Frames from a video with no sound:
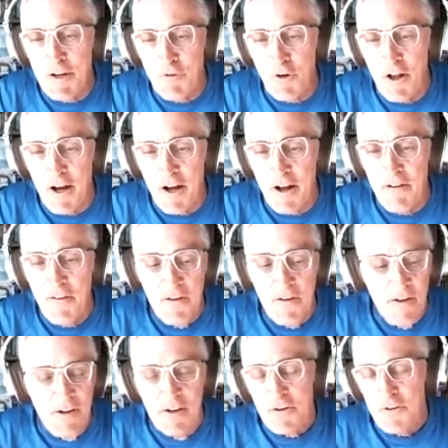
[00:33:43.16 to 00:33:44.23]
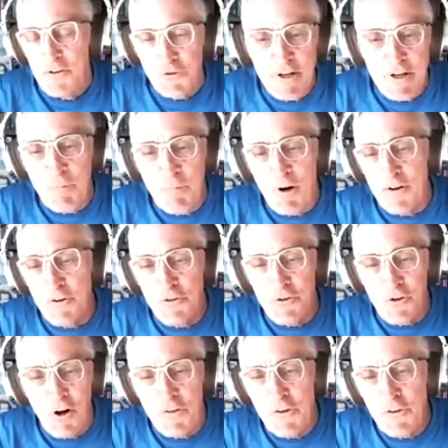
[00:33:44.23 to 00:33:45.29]
or training partners, or all these other things I
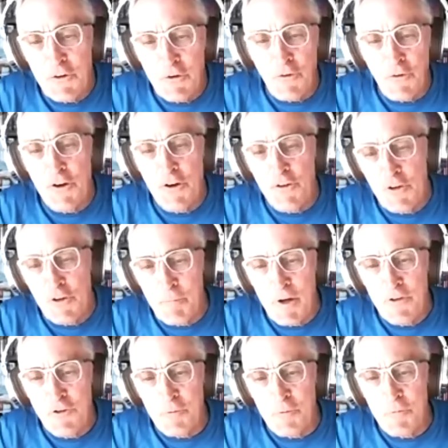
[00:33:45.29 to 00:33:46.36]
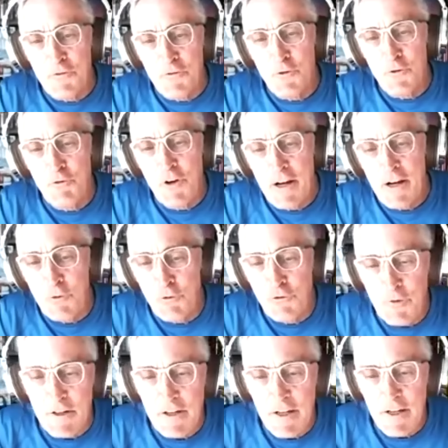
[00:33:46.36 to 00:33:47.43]
mentioned. But you got to do something to kind of keep the
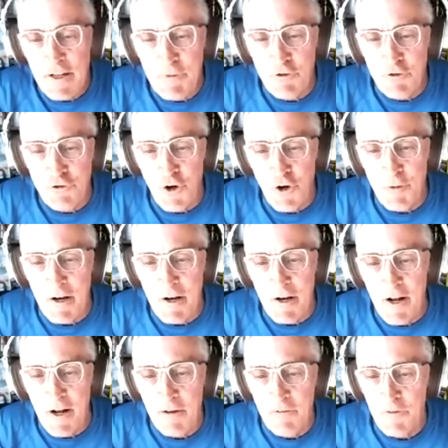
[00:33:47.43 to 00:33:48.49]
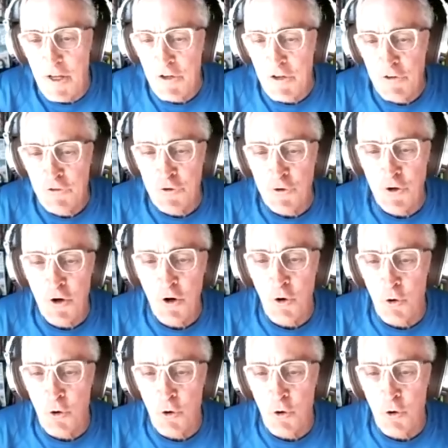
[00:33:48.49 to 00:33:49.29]
enjoyment high, external or internal.